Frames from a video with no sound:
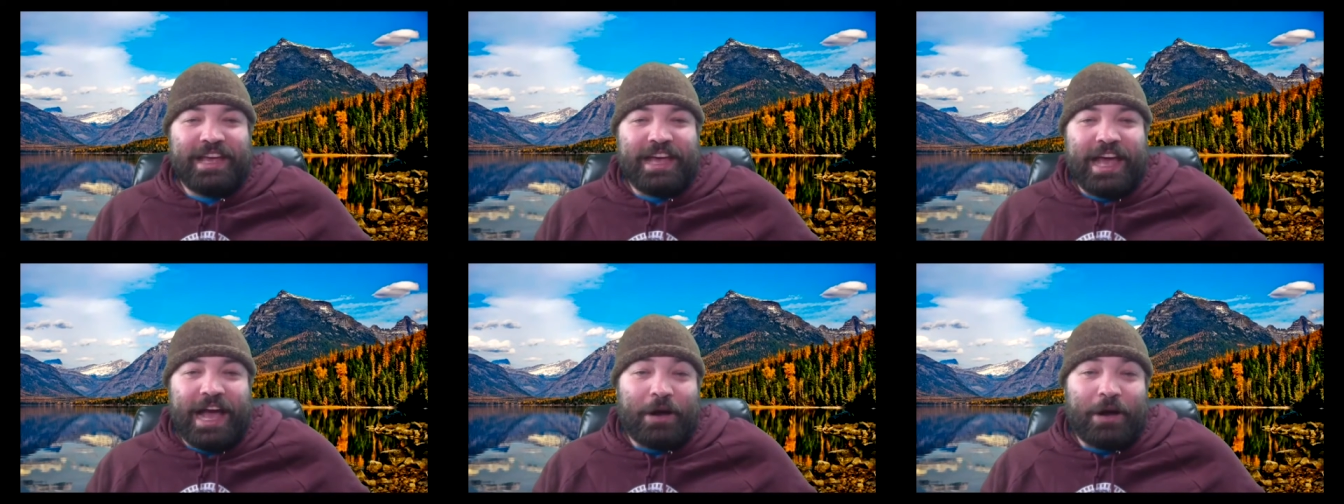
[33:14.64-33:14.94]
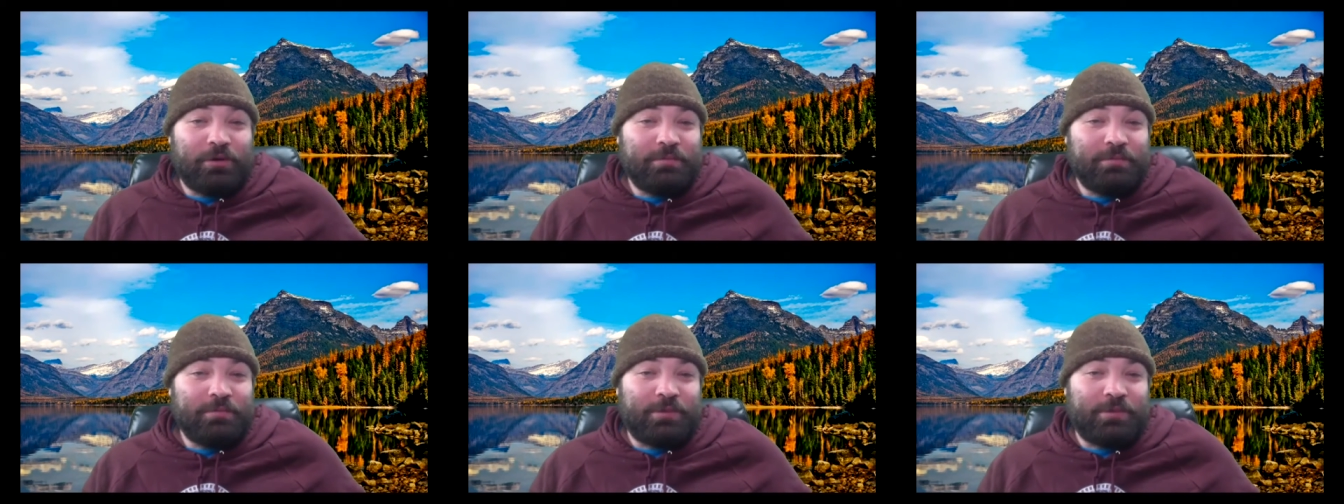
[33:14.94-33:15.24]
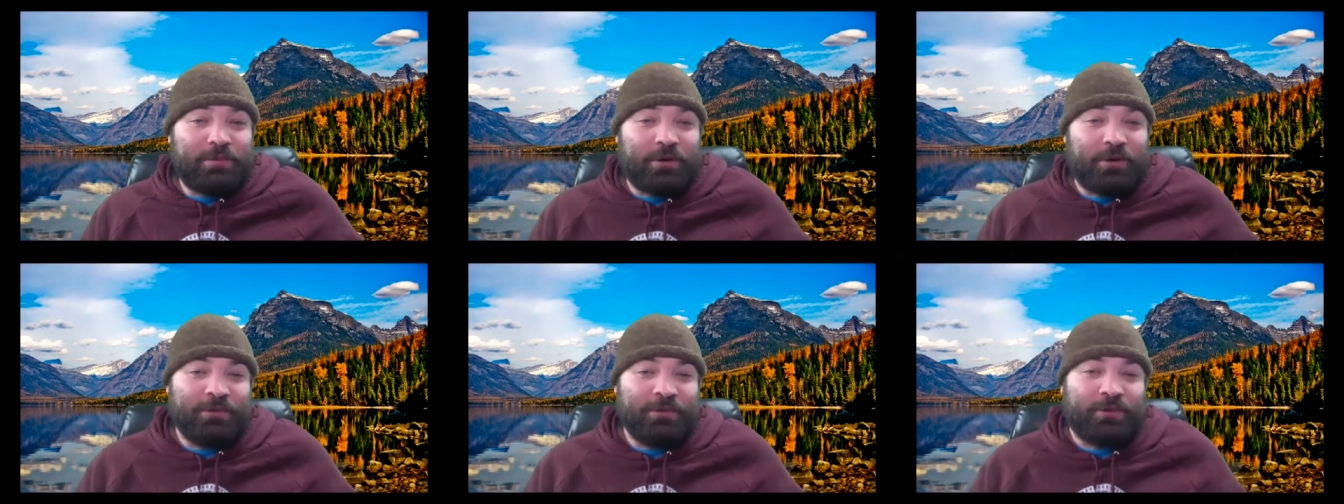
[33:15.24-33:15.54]
How
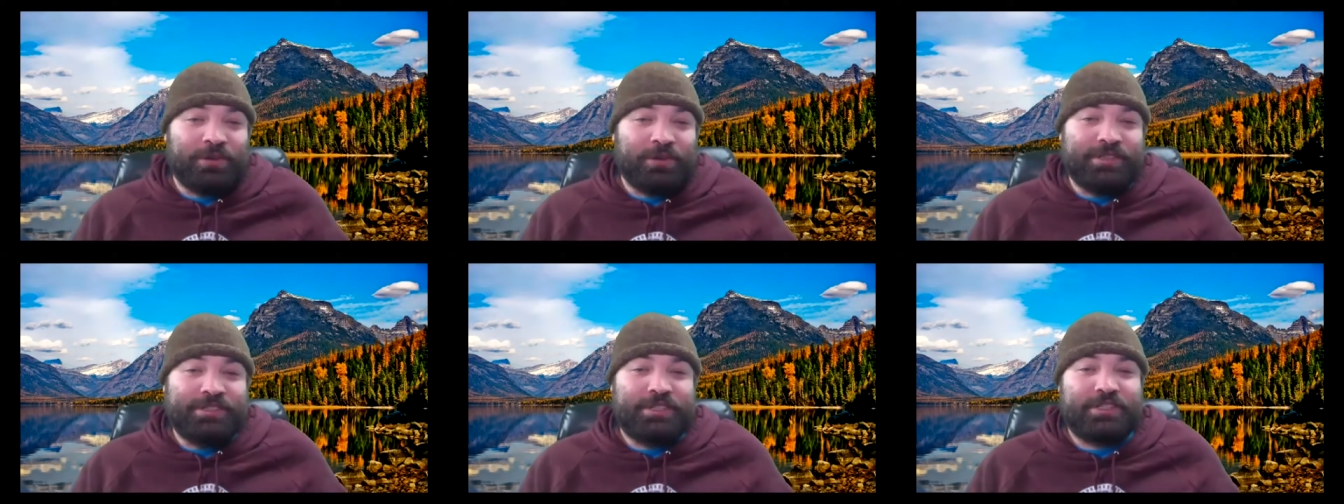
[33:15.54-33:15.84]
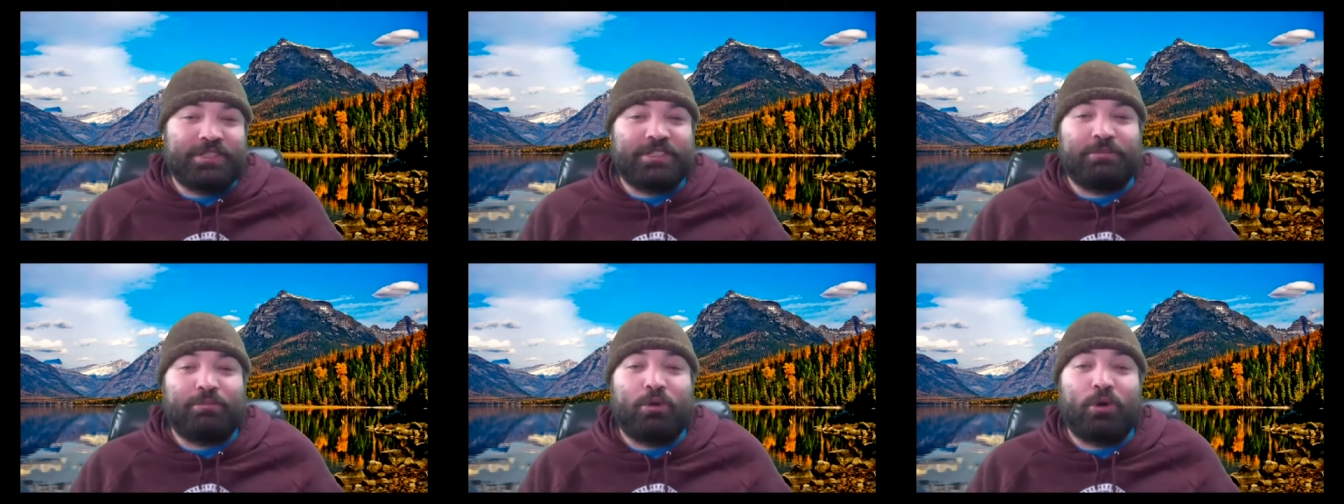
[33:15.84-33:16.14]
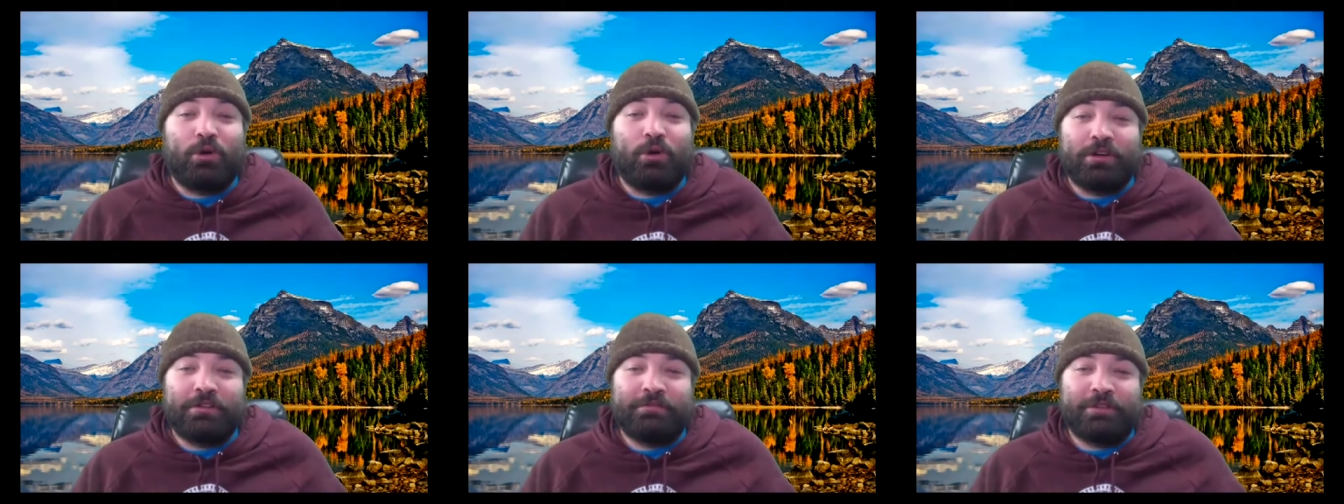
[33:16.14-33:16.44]
important was the
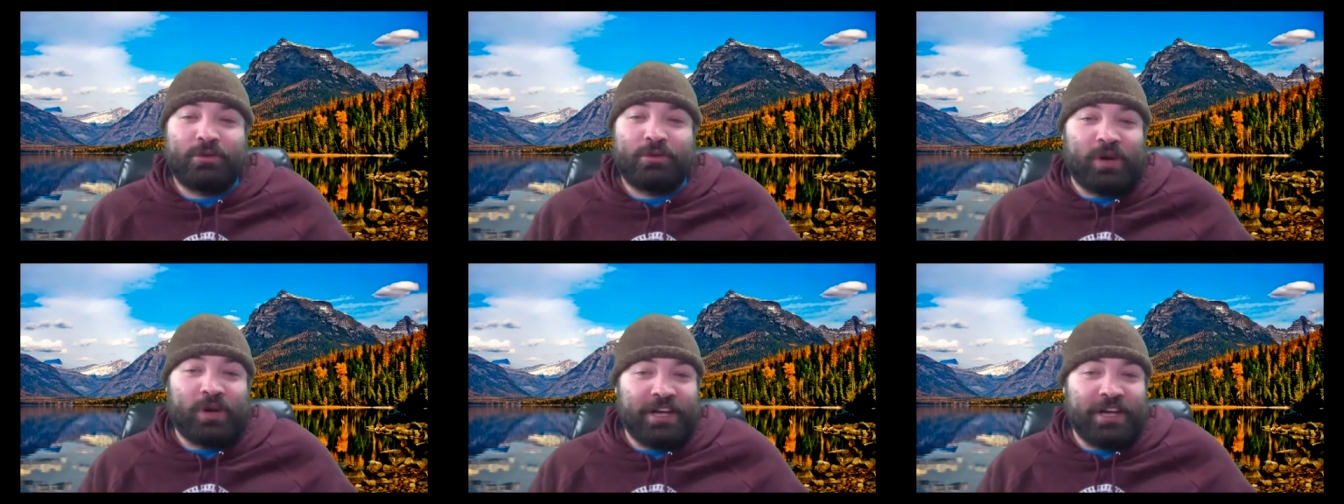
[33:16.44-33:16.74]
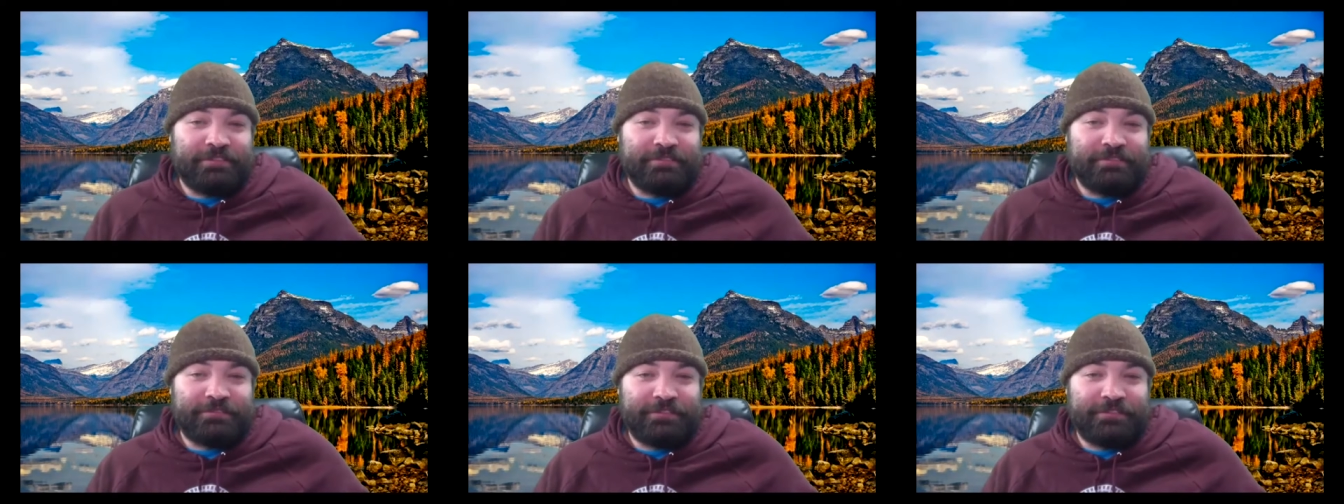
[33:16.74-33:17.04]
support of your wife and